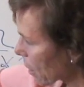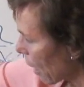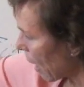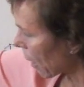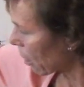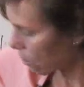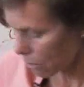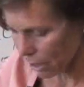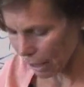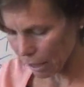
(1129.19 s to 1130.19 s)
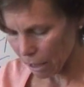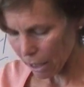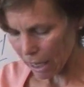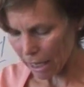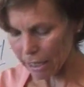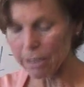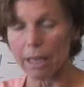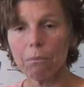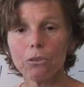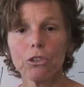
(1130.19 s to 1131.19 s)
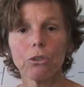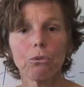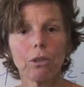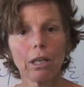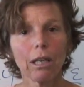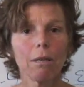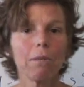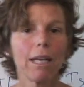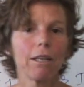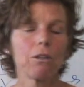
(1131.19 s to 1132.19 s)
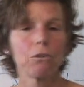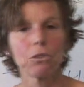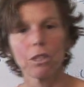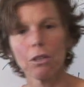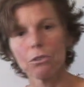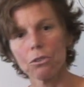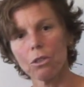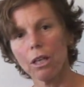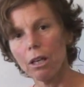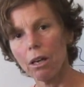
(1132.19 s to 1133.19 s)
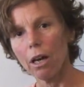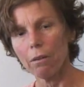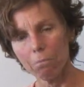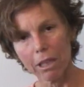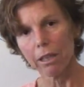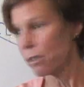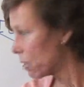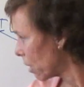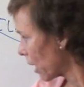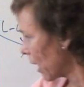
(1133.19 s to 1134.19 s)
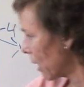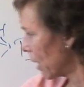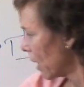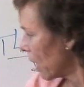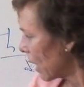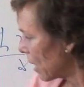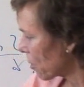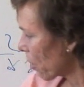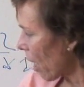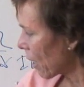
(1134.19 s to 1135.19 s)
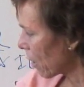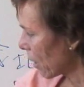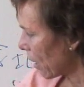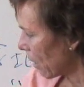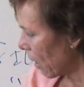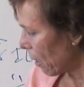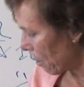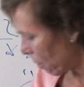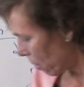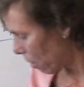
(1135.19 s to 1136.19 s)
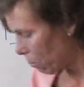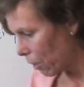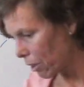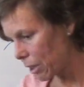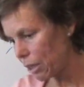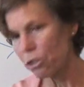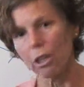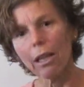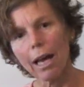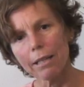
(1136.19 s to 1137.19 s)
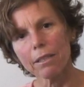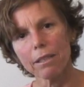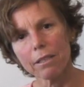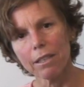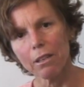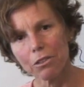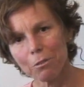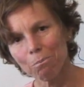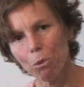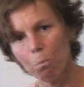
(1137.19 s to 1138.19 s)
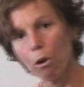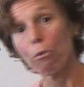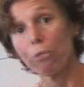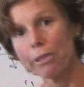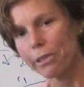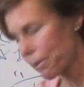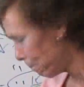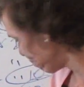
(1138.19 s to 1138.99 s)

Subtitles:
guy comes in and is able to eliminate those cells because, again, he's got the ability to lyse the cells with perforins.